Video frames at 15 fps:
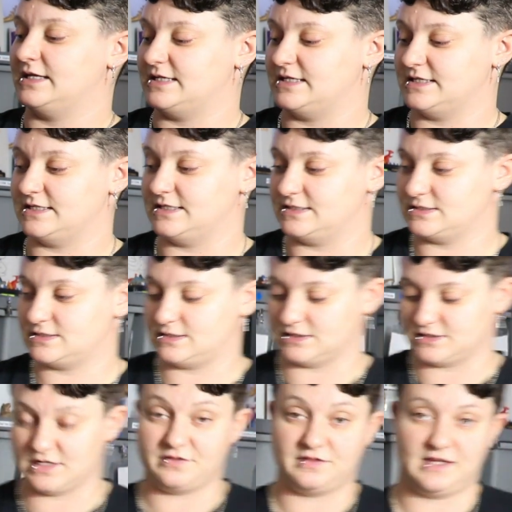is
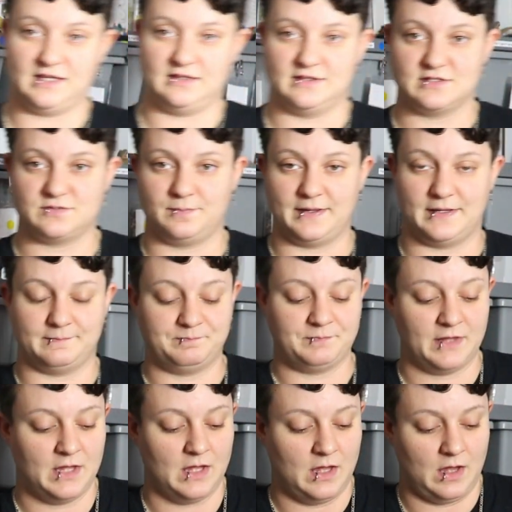there's nothing in this bin.
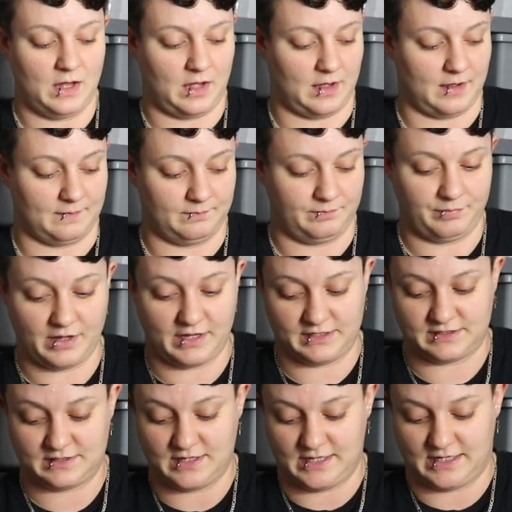
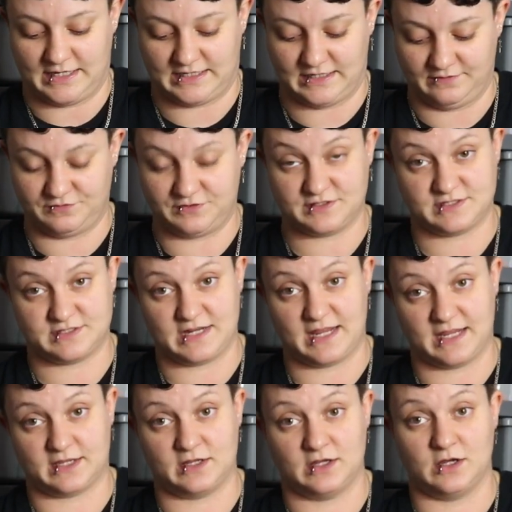But it gives the
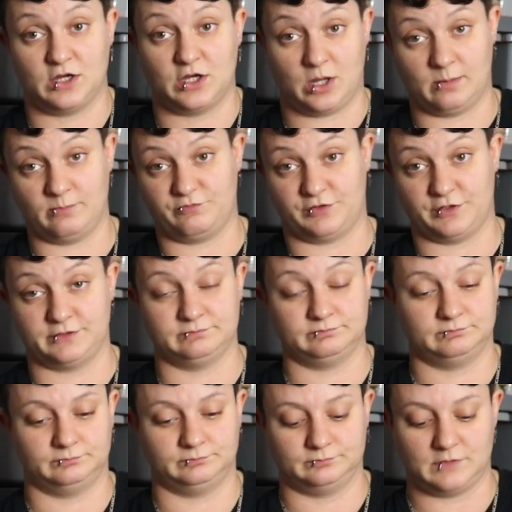snake comfort.
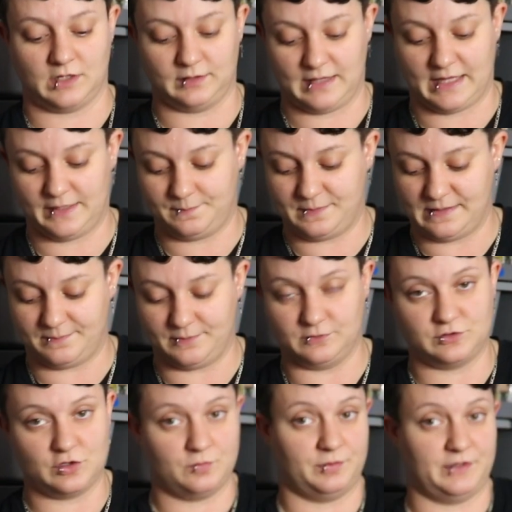A lot of people
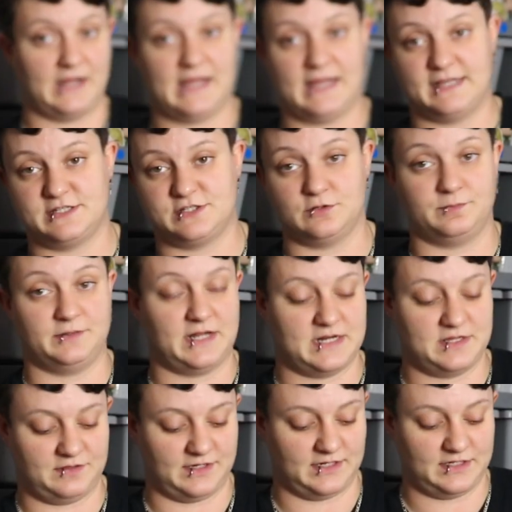don't put hides, don't put
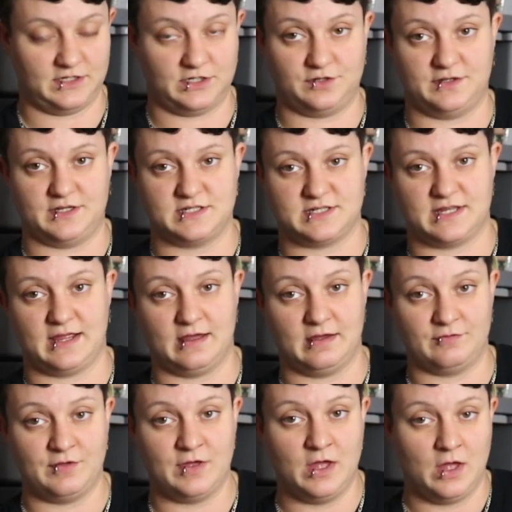anything in here. They just
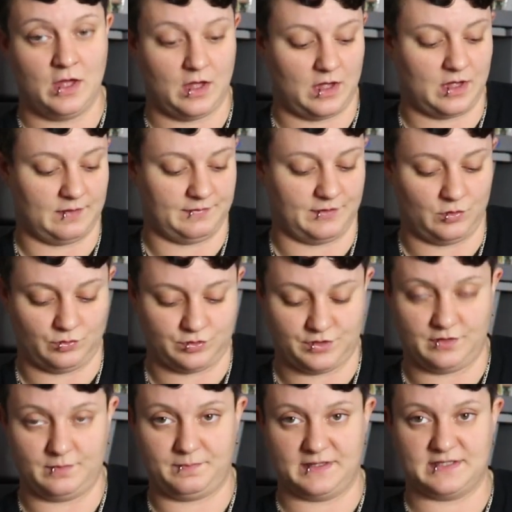have, they order
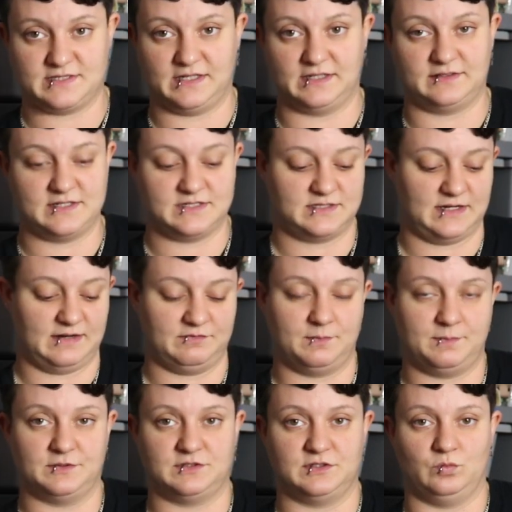the bins like this that have the
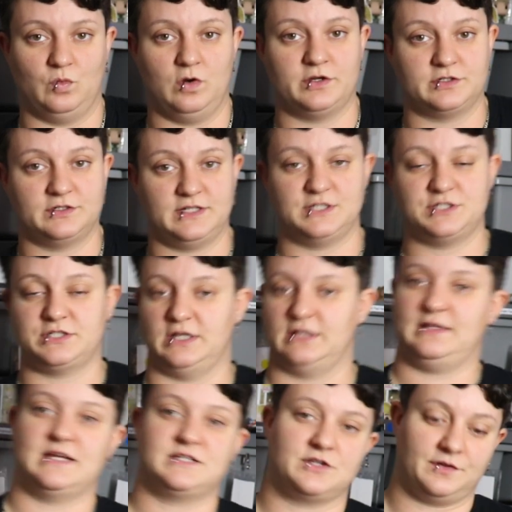built-in water dish,
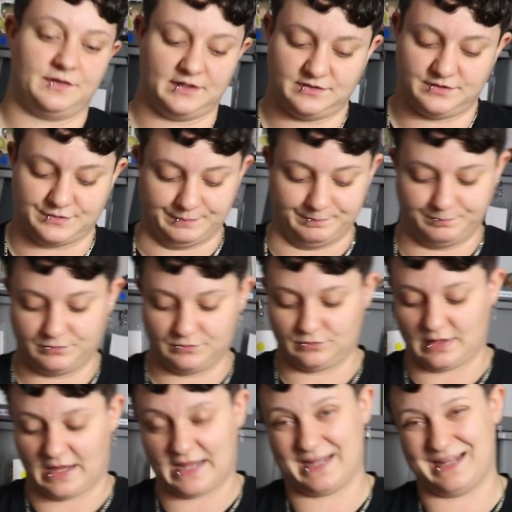and that's all they do.
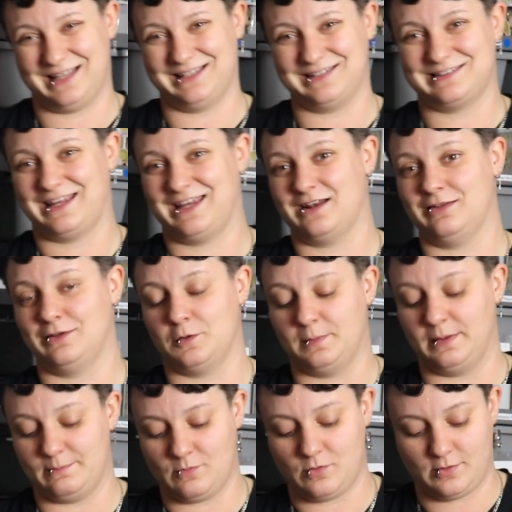I like to add a little
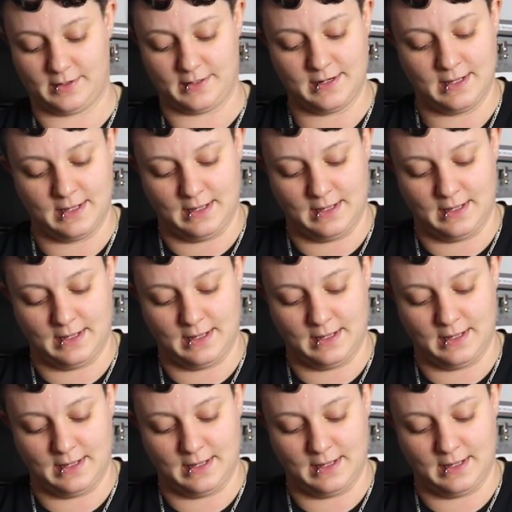bit more.